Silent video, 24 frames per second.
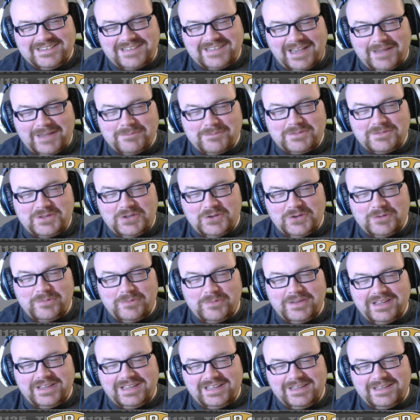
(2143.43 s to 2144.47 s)
Time Cube,
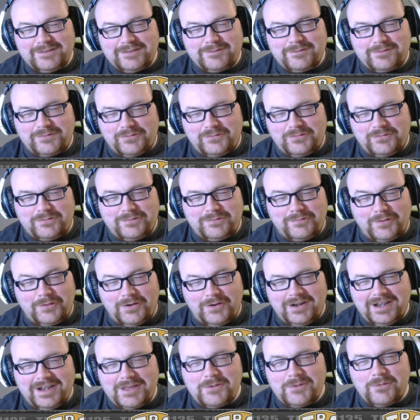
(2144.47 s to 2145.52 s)
for
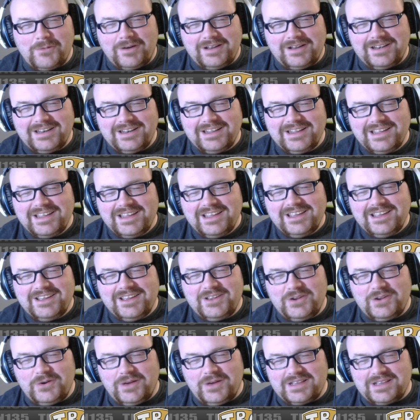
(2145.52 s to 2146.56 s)
anyone
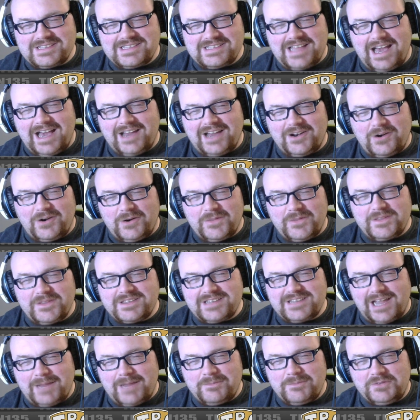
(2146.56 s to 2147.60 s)
who has not heard the
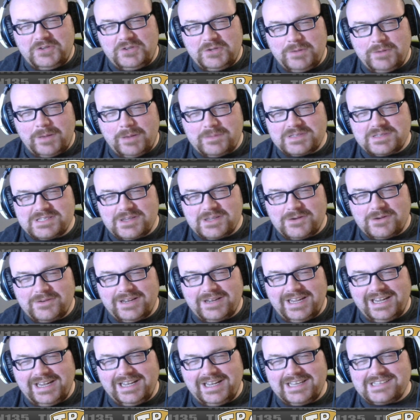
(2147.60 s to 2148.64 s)
Time Cube episode,
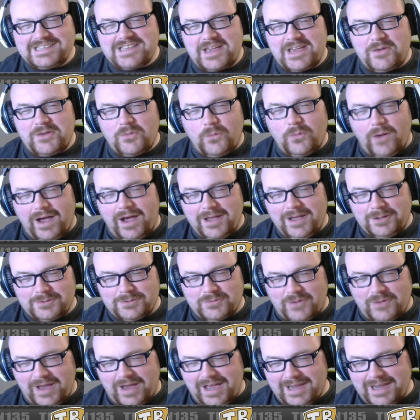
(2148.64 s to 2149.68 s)
it is a wild
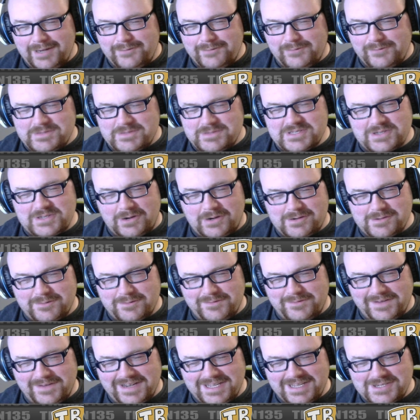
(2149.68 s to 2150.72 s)
ride from start to
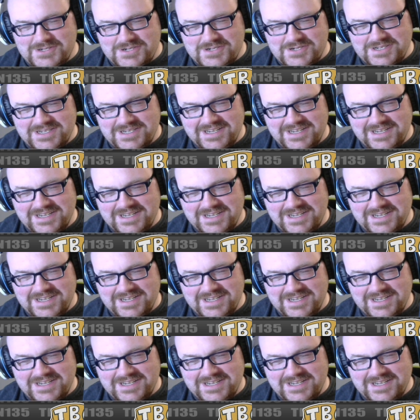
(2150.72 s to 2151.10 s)
finish,